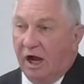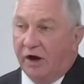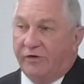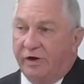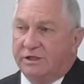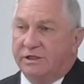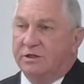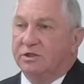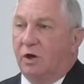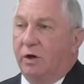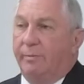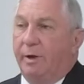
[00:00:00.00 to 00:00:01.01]
Christians
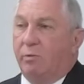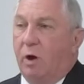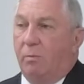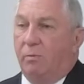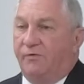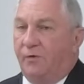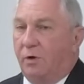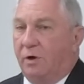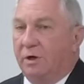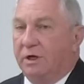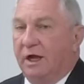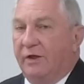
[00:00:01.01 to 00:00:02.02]
are going to be brought
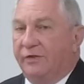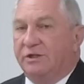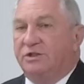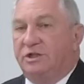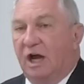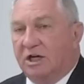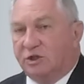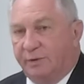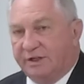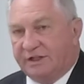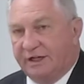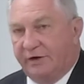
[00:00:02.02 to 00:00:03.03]
before the
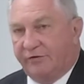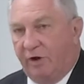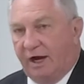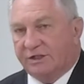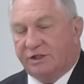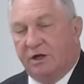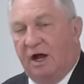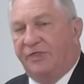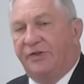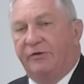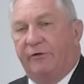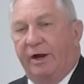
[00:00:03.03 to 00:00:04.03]
judgment seat of Christ.
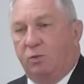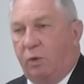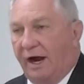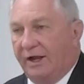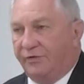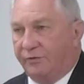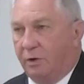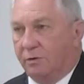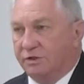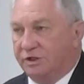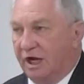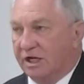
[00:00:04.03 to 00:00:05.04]
Not the great white
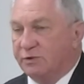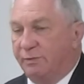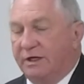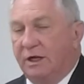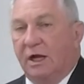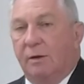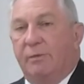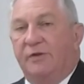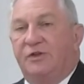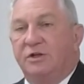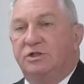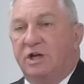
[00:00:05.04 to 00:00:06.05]
throne judgment,
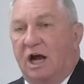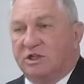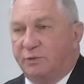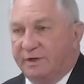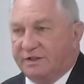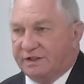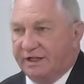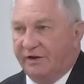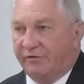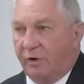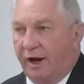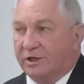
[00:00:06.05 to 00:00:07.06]
but the judgment seat
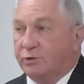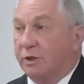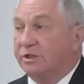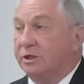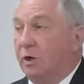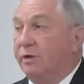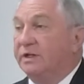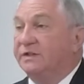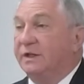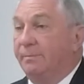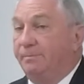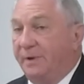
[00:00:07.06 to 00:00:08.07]
of Christ, what's known as
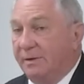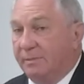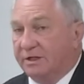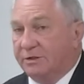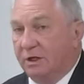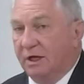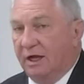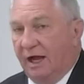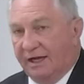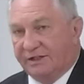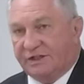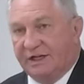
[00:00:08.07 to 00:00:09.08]
the
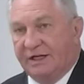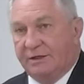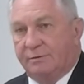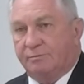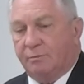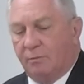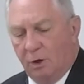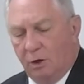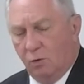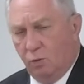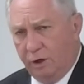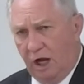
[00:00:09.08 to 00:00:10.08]
Bema seat.
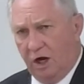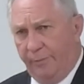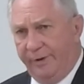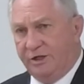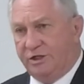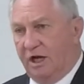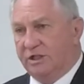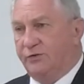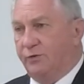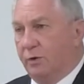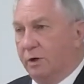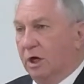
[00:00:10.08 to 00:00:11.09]
We're not going to be judged
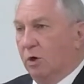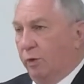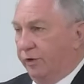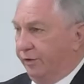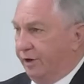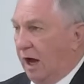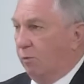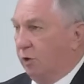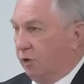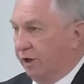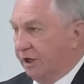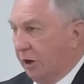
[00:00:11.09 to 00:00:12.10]
for whether or not we're
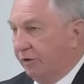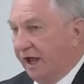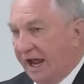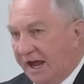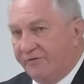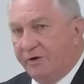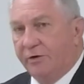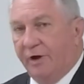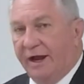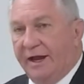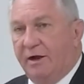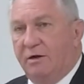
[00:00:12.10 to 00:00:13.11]
going to go to heaven
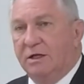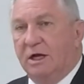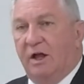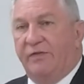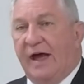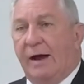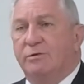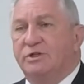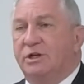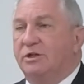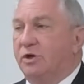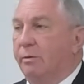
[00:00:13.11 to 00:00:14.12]
or hell. That was
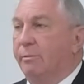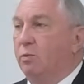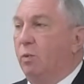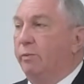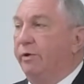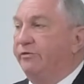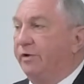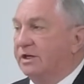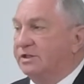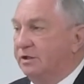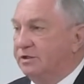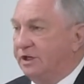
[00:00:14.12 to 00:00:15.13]
determined when we
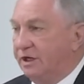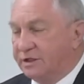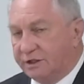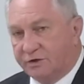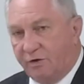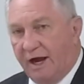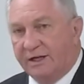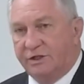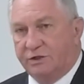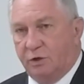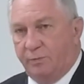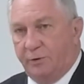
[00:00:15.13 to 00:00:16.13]
trusted Jesus Christ
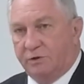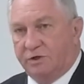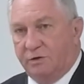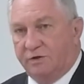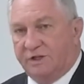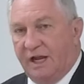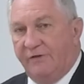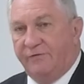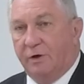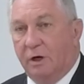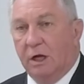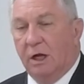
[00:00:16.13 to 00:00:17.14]
as our personal
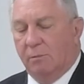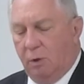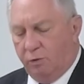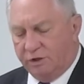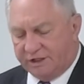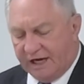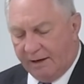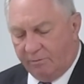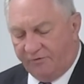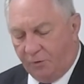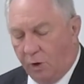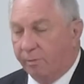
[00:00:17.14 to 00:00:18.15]
Savior. But we'll stand
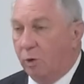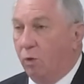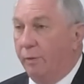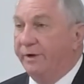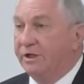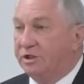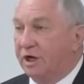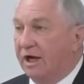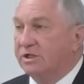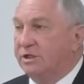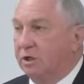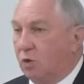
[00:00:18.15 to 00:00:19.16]
before Him and we'll be
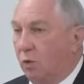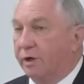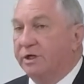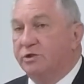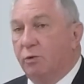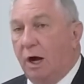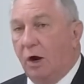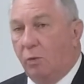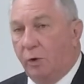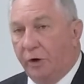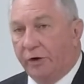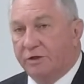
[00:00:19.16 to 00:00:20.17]
judged according to our
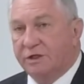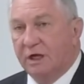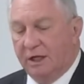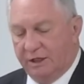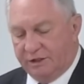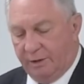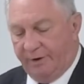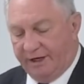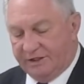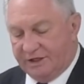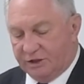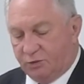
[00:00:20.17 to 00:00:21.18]
works.
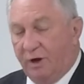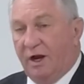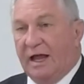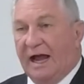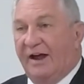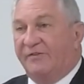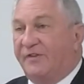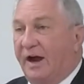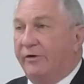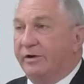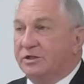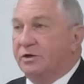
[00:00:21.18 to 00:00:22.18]
Somebody says, well, I have
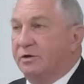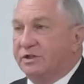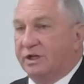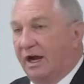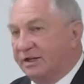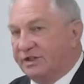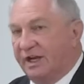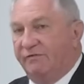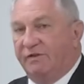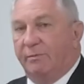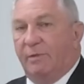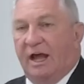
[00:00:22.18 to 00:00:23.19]
fire insurance. I got
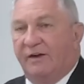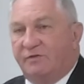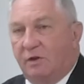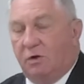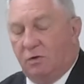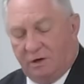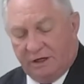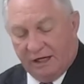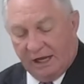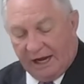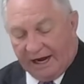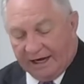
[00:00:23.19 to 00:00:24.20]
saved, give my life to the Lord,
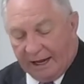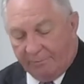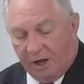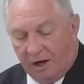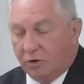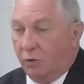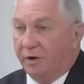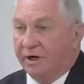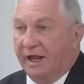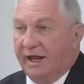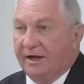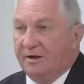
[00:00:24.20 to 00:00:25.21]
and I'm not going
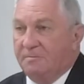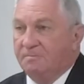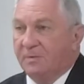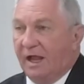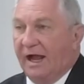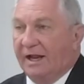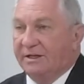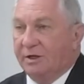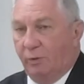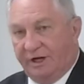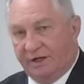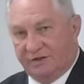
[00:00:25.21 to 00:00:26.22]
to hell. And
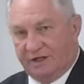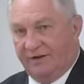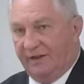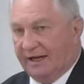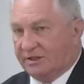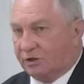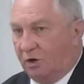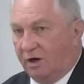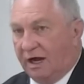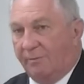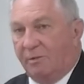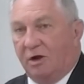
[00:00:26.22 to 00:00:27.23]
we can sing that
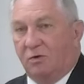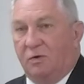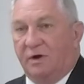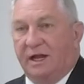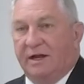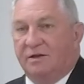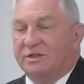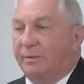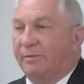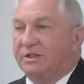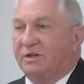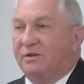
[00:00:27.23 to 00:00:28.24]
song, I'm not going to hell, as I
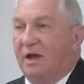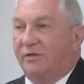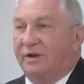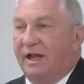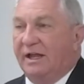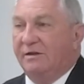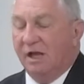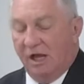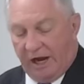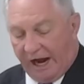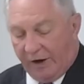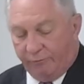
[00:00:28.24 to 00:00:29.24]
mentioned the other day,
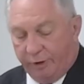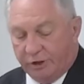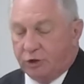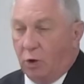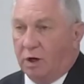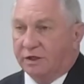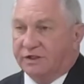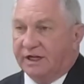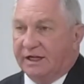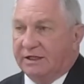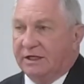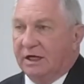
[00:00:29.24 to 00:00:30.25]
and rejoice
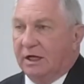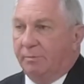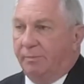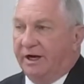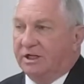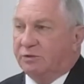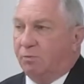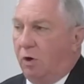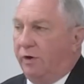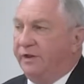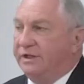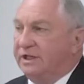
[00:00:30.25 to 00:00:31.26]
in it. But it's
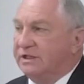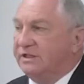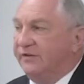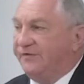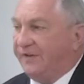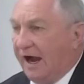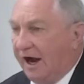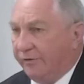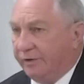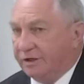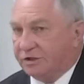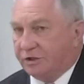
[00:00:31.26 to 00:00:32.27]
more than just a
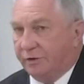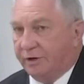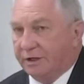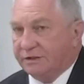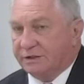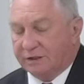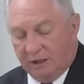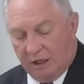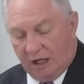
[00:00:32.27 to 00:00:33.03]
fire insurance.